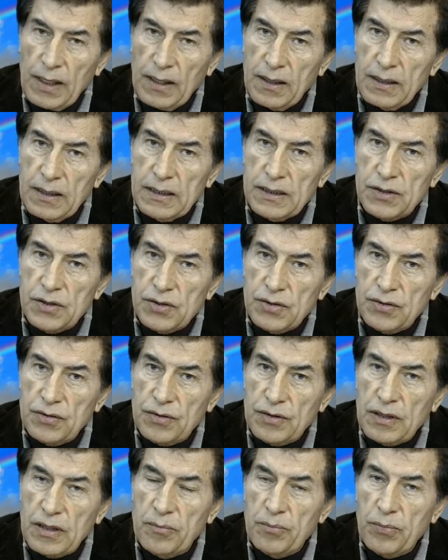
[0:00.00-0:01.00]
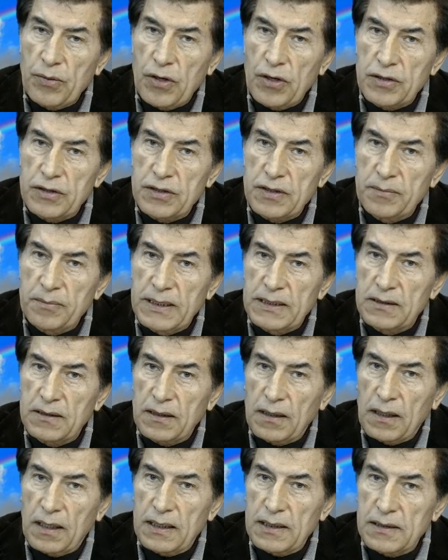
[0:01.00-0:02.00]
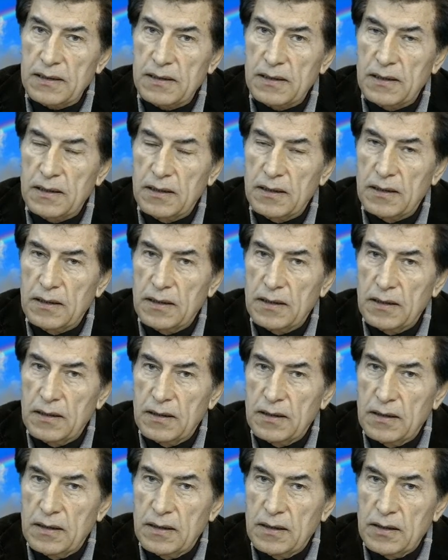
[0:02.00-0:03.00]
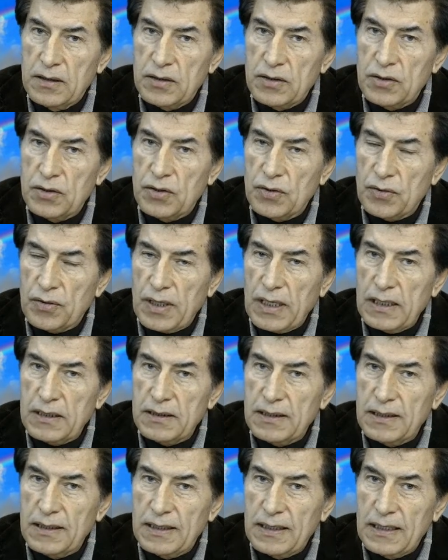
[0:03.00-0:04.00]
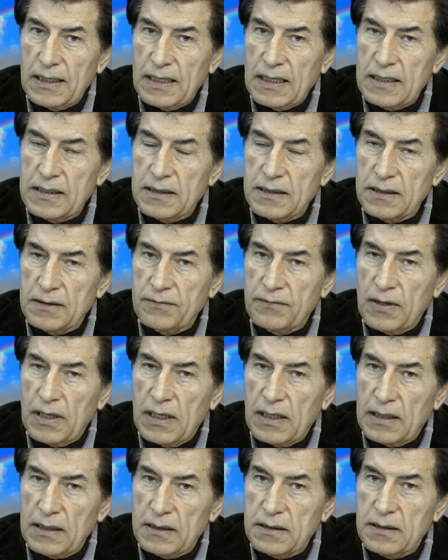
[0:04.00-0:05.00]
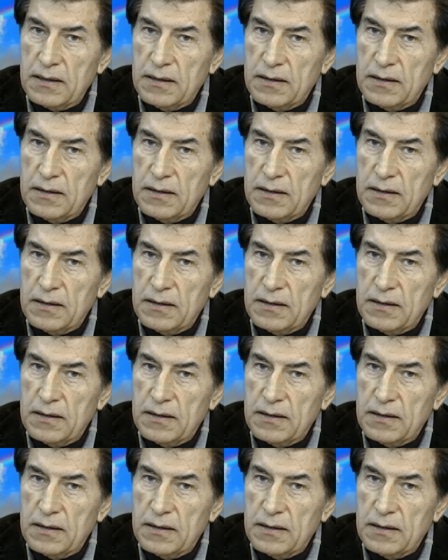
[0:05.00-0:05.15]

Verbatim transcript: is to compartmentalize, to cut and divide.